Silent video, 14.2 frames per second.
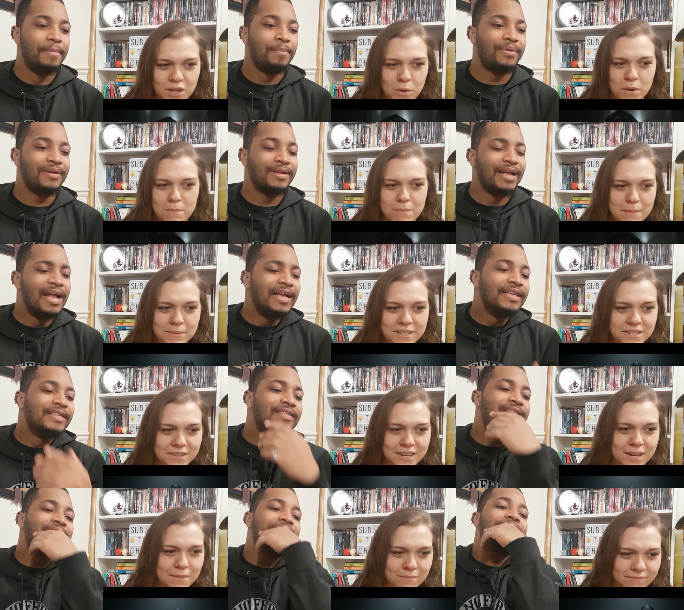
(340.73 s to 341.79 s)
Speaker 1: no one bumps into
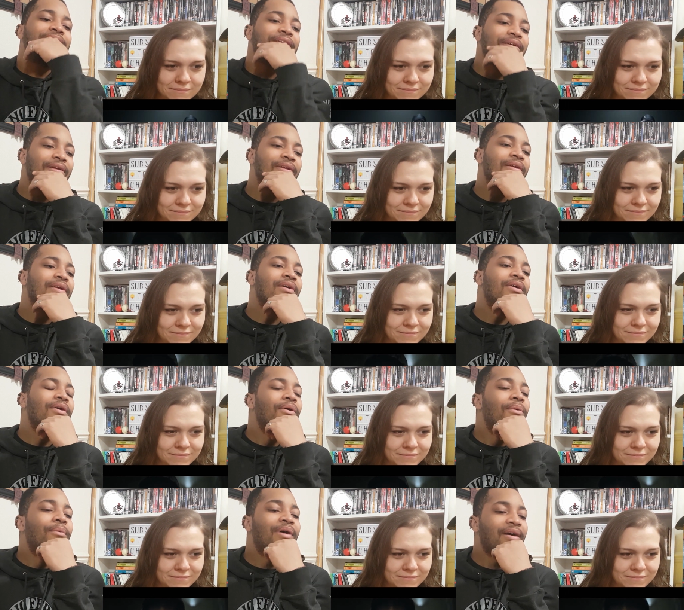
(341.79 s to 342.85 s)
him. See,
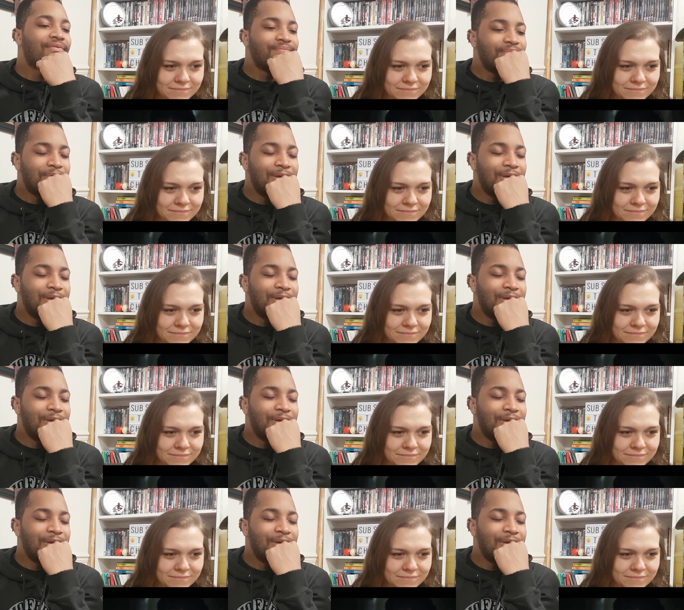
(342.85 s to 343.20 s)
what?